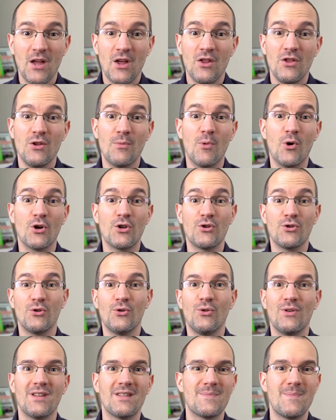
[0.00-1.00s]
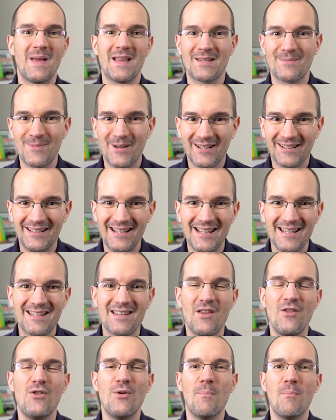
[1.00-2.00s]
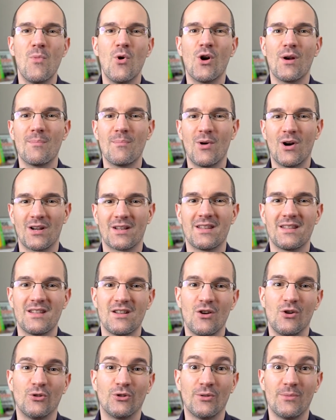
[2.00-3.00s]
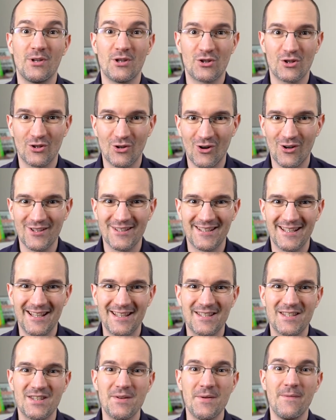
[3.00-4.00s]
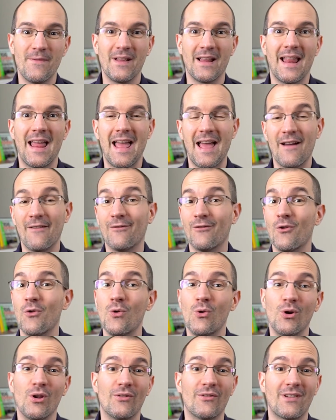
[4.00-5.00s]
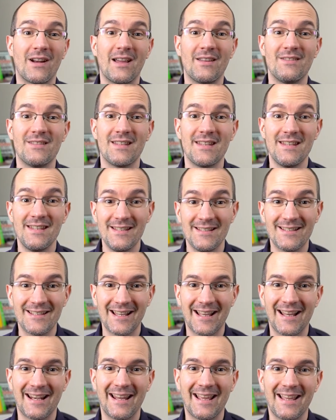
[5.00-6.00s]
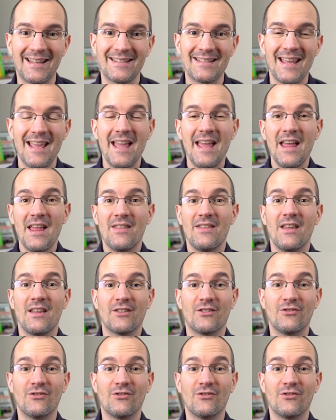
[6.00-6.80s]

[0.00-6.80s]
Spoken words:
The more you do this best practice, the more marketing automation assets you will have all around the internet that